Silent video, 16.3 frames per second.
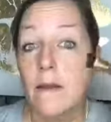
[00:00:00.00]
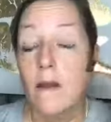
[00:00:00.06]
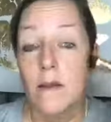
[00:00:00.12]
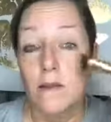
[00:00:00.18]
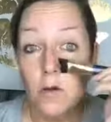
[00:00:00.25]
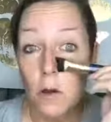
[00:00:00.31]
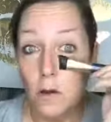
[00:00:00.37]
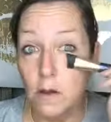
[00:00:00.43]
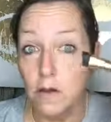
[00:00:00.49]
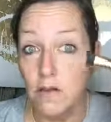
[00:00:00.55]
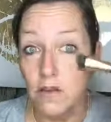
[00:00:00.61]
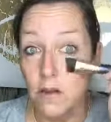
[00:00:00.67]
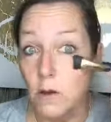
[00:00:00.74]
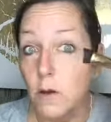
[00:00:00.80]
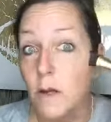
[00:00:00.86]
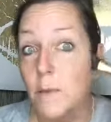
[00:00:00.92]
it's
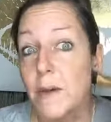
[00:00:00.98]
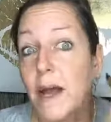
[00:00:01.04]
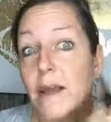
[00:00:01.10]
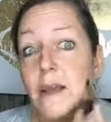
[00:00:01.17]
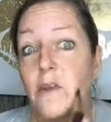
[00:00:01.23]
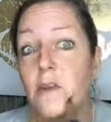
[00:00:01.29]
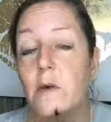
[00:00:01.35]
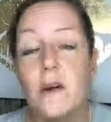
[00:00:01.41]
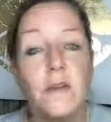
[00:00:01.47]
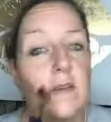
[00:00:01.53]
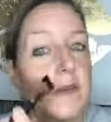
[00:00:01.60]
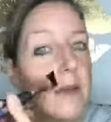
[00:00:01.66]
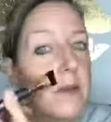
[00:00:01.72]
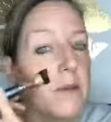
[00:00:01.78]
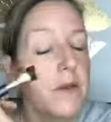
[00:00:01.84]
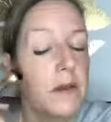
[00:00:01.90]
collagen going back into our
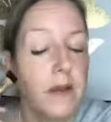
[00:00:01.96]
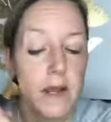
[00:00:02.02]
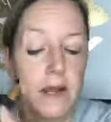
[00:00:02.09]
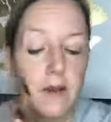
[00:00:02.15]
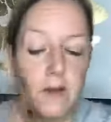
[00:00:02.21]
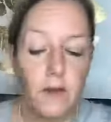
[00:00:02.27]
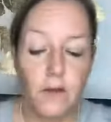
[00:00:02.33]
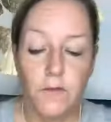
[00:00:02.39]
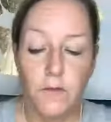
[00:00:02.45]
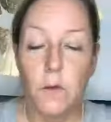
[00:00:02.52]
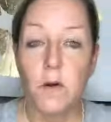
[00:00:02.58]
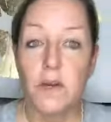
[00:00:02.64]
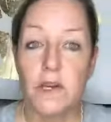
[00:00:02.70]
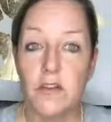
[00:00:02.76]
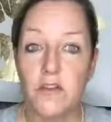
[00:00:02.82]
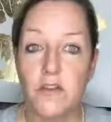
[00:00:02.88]
skin. When you get into your
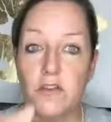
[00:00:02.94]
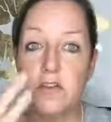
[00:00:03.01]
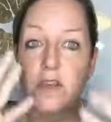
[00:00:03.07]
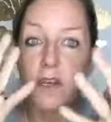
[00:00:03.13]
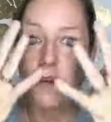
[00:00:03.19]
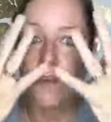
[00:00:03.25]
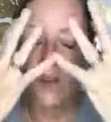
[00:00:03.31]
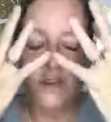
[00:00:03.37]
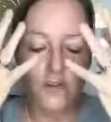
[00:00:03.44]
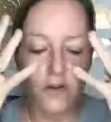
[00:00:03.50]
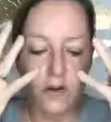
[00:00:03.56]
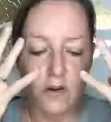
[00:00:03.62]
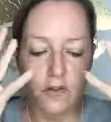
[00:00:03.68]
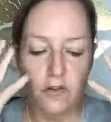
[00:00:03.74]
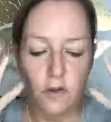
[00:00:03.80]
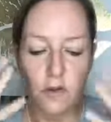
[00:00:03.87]
40s, your skin just
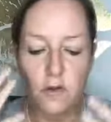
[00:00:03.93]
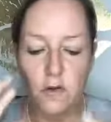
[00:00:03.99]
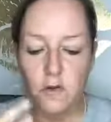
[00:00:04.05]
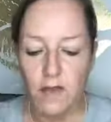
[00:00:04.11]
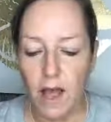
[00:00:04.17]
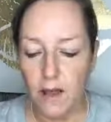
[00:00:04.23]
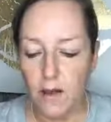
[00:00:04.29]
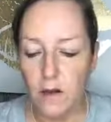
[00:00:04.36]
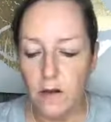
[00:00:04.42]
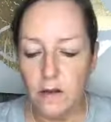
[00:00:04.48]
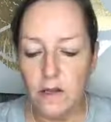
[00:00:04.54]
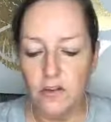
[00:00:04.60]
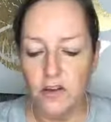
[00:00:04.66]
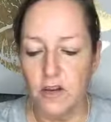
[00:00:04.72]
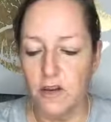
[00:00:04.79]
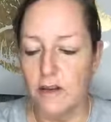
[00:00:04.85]
starts to lose that
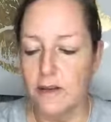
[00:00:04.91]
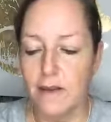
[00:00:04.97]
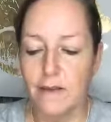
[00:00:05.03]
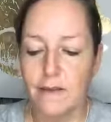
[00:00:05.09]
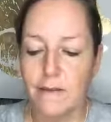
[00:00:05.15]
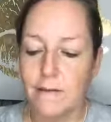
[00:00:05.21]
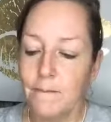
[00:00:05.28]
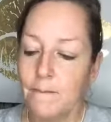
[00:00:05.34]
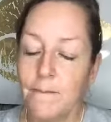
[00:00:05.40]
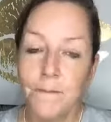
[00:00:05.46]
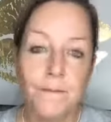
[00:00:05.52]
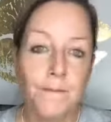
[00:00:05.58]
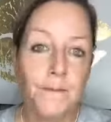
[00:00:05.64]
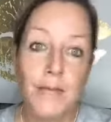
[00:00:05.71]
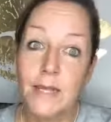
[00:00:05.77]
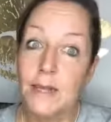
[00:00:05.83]
collagen, and it's
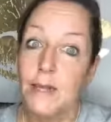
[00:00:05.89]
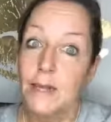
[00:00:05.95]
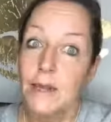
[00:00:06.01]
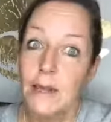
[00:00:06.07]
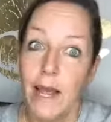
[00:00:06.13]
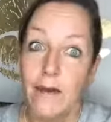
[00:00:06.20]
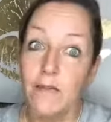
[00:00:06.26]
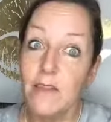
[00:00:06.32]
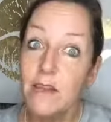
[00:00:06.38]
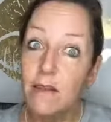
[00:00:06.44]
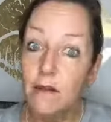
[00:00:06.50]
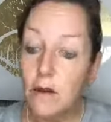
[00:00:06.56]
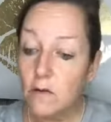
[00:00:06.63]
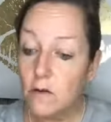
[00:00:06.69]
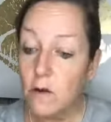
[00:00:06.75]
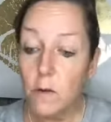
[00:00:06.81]
everything
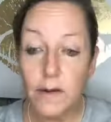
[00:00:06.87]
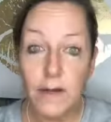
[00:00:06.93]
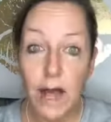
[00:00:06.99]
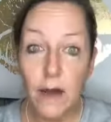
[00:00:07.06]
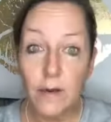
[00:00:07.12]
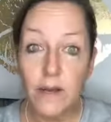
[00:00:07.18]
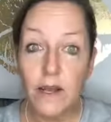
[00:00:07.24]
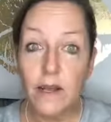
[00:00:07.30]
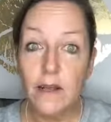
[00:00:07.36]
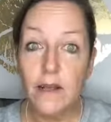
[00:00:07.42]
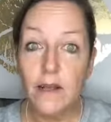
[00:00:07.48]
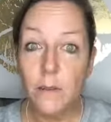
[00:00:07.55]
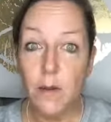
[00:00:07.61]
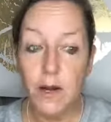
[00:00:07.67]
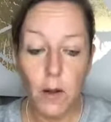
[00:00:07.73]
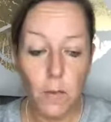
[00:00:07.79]
starts going downhill,
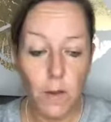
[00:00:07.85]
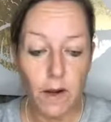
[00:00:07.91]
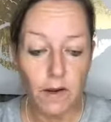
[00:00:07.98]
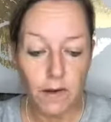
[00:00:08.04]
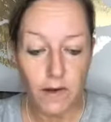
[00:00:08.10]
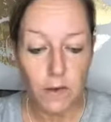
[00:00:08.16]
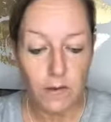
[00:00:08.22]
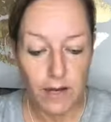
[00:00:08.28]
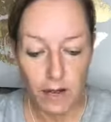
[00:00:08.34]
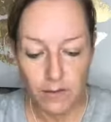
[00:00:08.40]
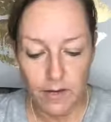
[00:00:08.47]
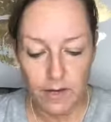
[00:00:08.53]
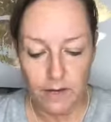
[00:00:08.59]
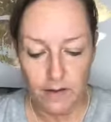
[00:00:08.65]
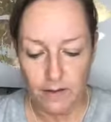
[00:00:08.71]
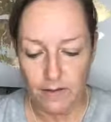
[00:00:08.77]
and we don't want it to go
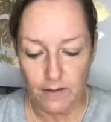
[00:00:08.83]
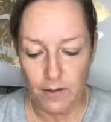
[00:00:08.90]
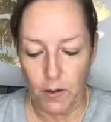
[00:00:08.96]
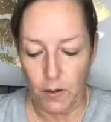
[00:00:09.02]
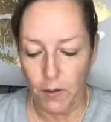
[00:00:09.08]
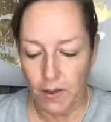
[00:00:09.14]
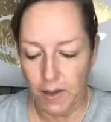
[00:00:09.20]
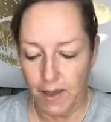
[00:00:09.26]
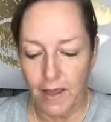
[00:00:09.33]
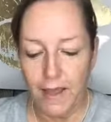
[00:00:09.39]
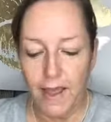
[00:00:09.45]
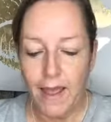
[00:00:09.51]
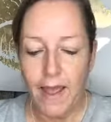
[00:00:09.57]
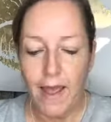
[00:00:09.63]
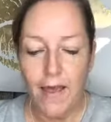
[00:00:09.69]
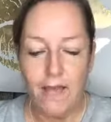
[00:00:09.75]
downhill. So
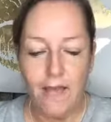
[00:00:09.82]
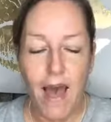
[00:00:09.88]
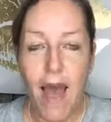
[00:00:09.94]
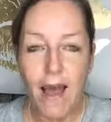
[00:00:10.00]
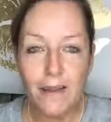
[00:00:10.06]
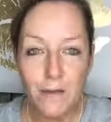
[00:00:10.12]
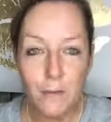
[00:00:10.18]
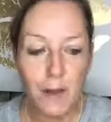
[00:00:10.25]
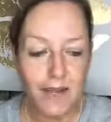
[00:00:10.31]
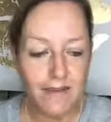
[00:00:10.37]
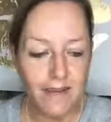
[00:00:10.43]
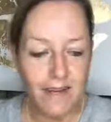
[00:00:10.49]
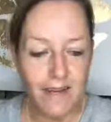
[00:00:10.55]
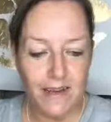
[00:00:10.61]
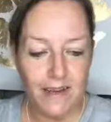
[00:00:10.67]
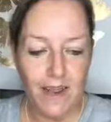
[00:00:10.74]
that's my
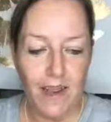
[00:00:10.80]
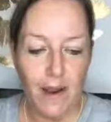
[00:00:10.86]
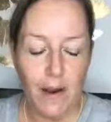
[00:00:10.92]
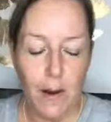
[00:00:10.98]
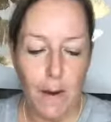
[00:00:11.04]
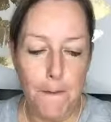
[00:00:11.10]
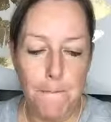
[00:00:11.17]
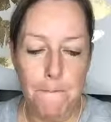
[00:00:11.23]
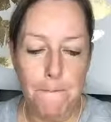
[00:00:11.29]
skincare.